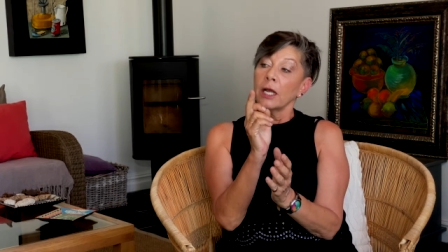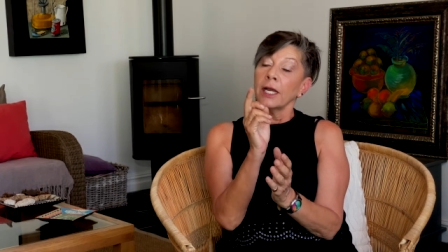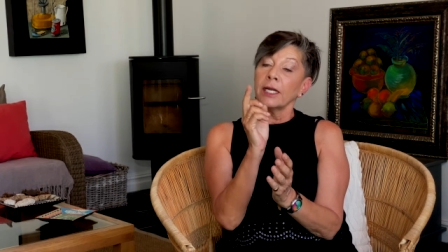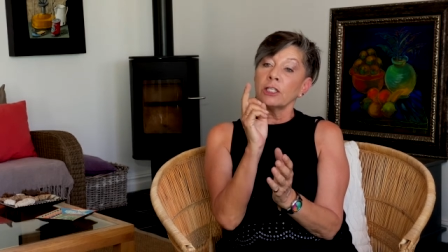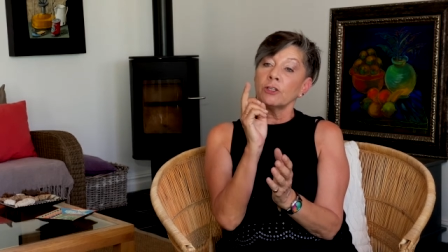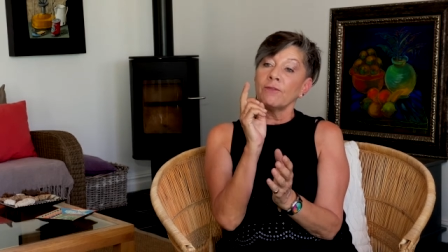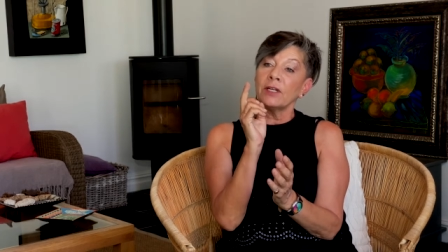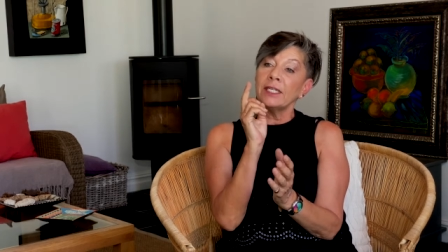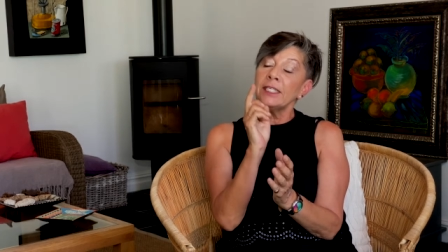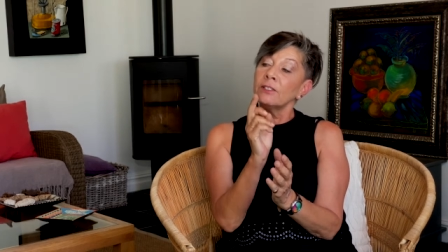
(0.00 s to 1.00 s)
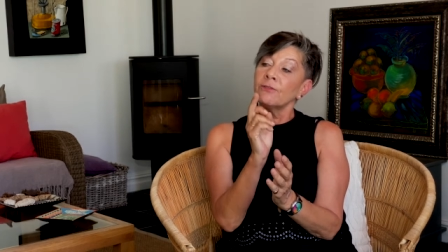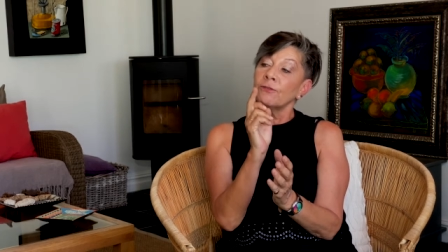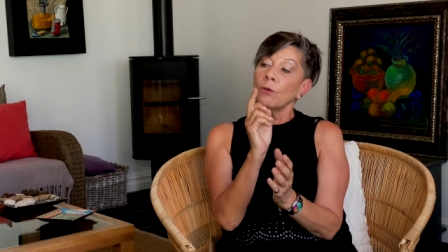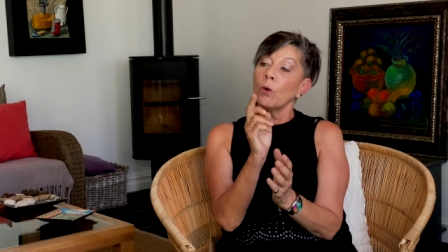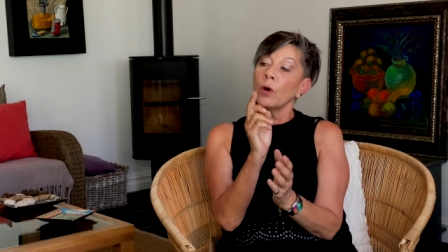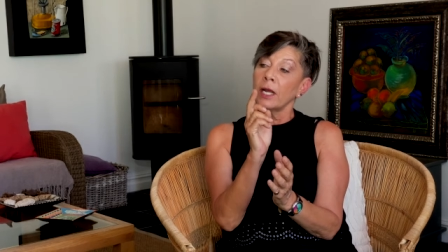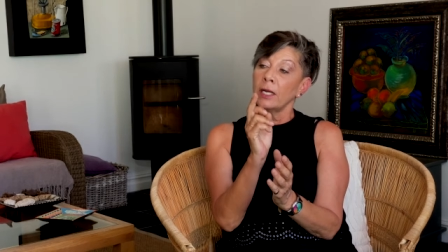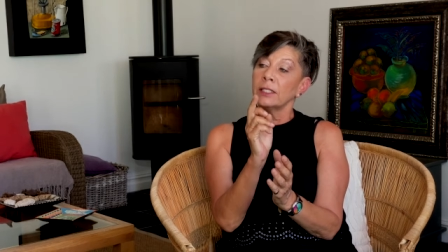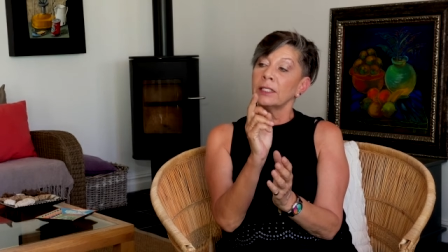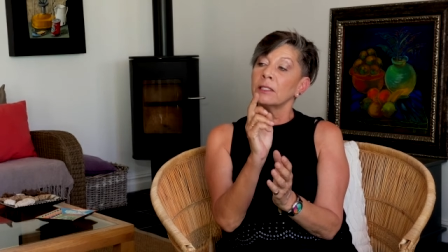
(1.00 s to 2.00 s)
It has to have at least 4
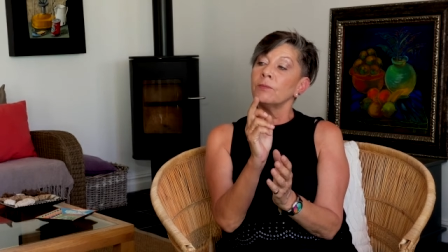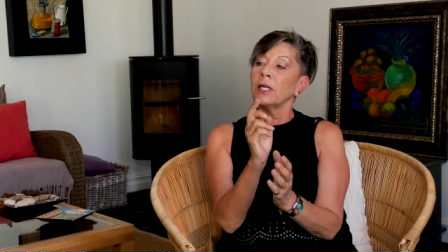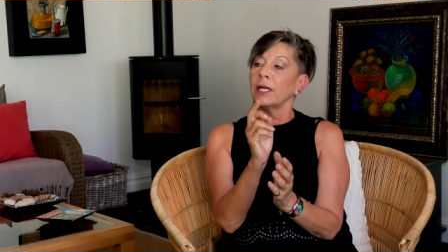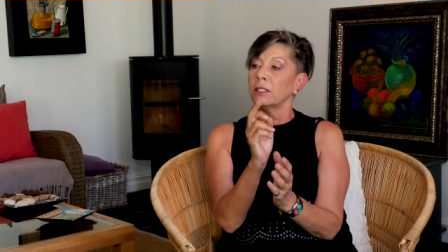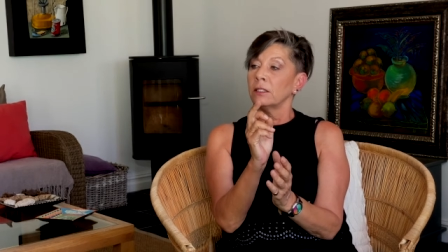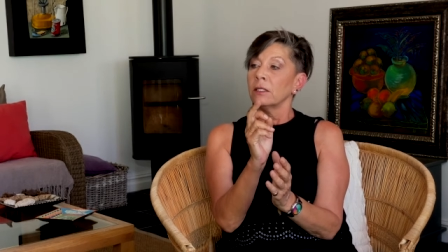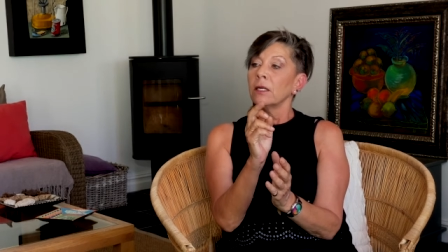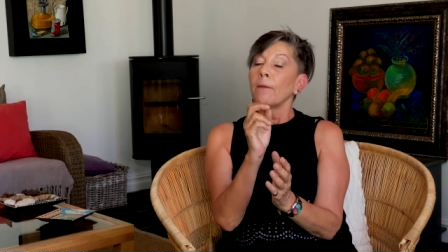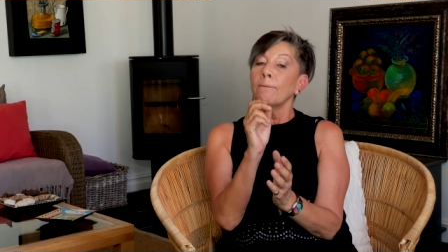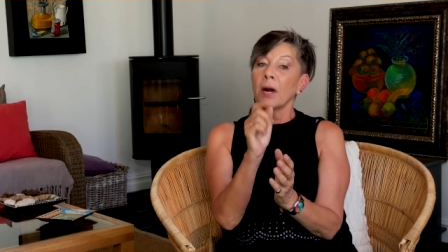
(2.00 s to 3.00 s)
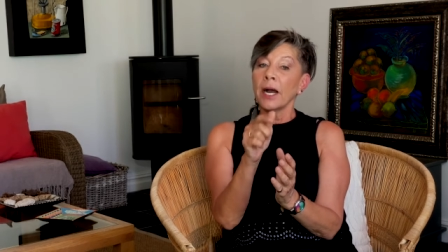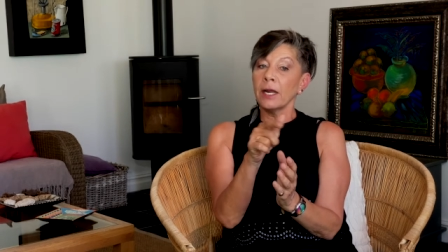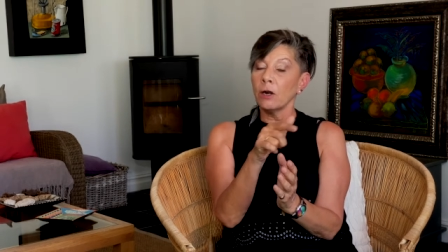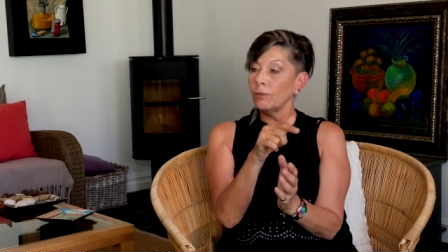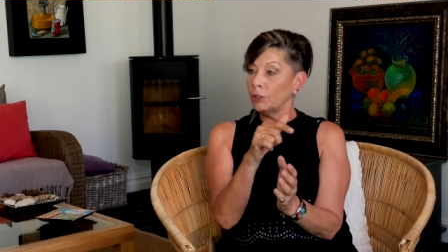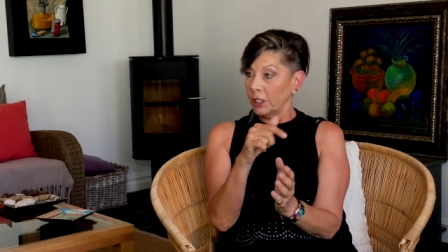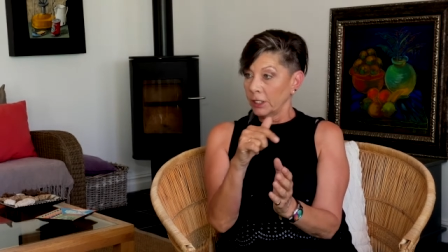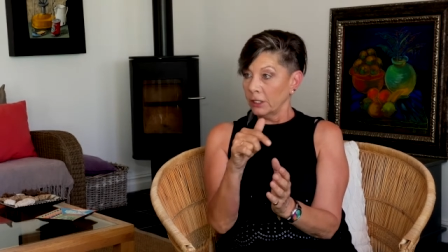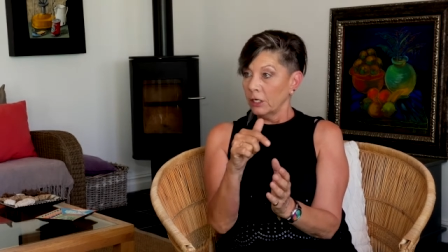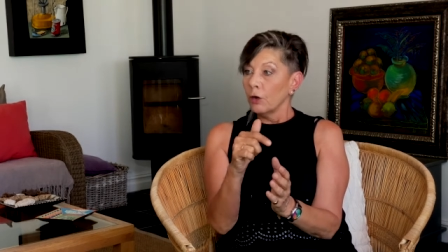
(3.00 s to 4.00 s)
hairs stimulated by an
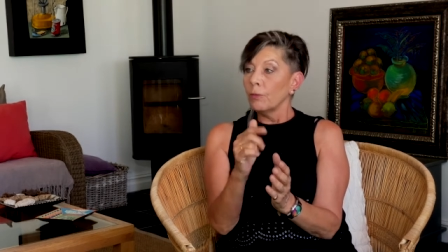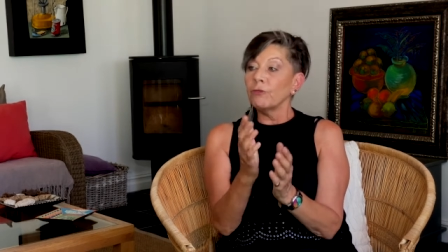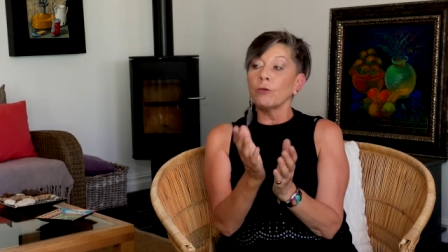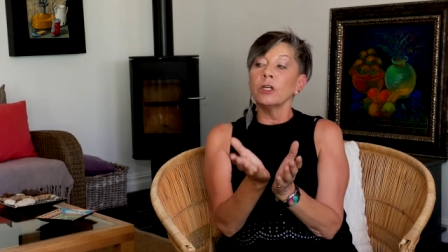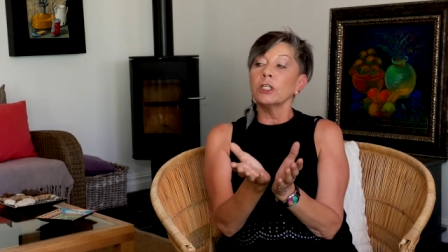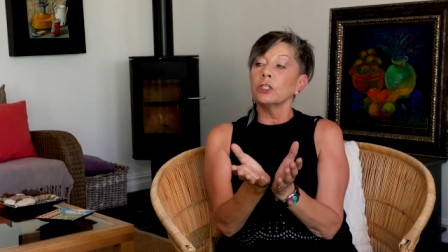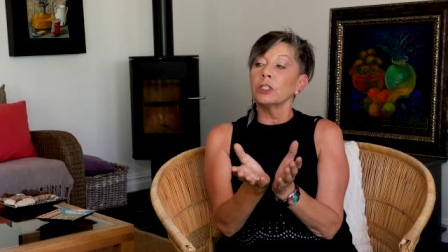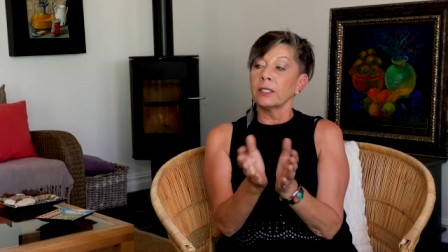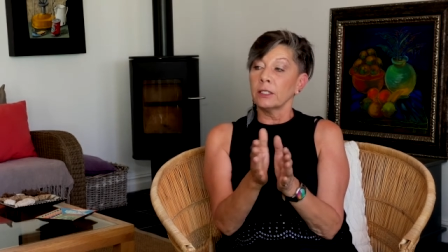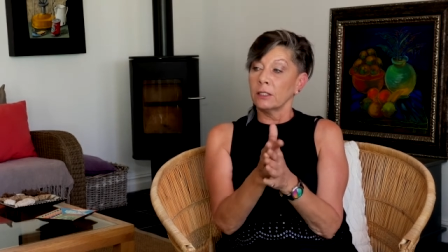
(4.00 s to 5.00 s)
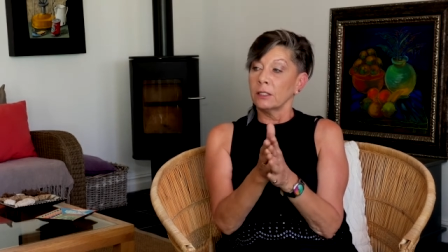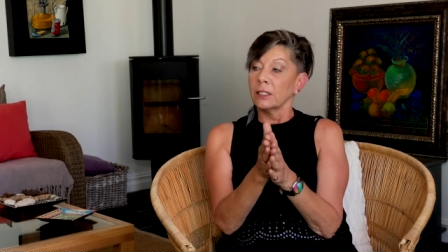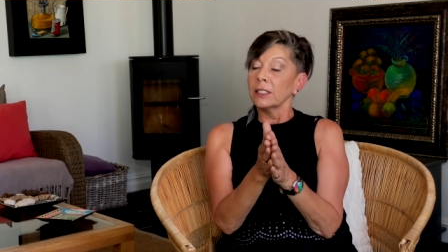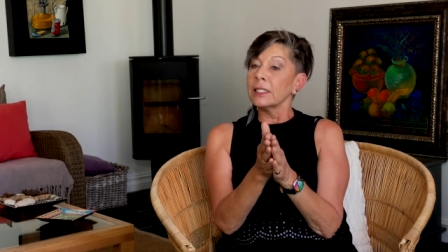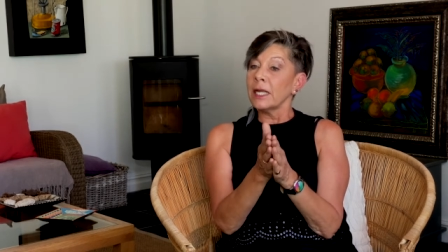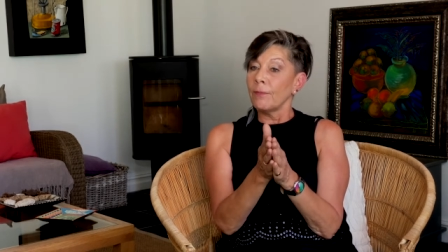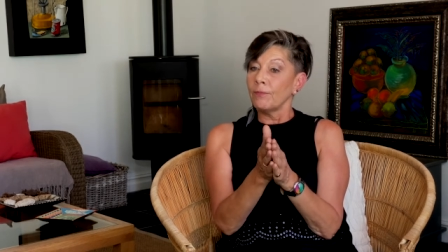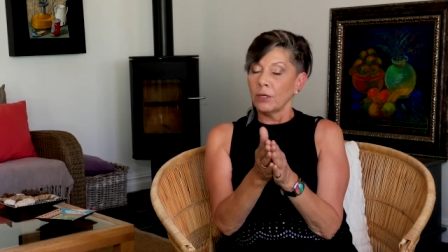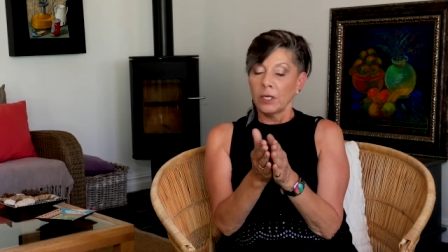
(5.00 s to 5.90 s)
object before it shuts snap.